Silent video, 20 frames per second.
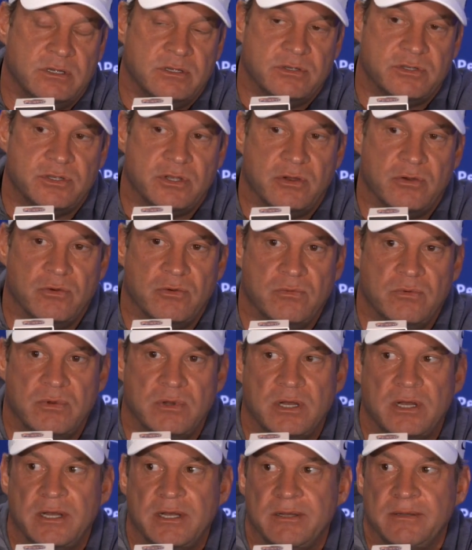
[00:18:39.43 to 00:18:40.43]
So
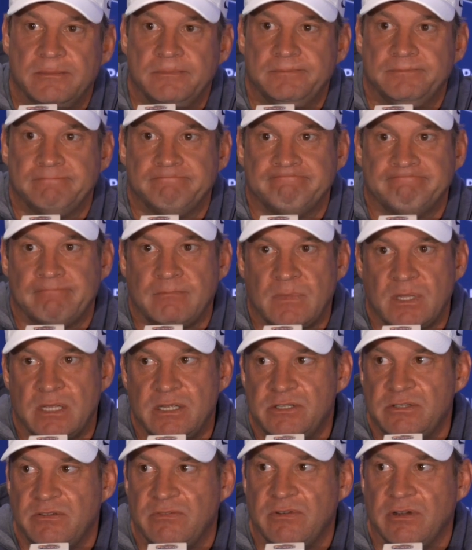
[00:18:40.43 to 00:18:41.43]
um,
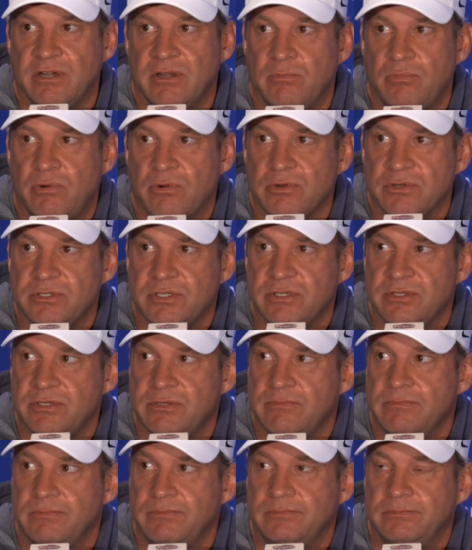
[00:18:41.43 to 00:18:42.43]
it's a very poor
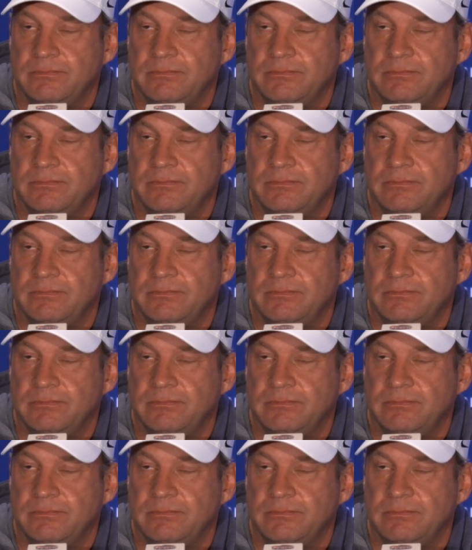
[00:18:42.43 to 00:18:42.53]
system.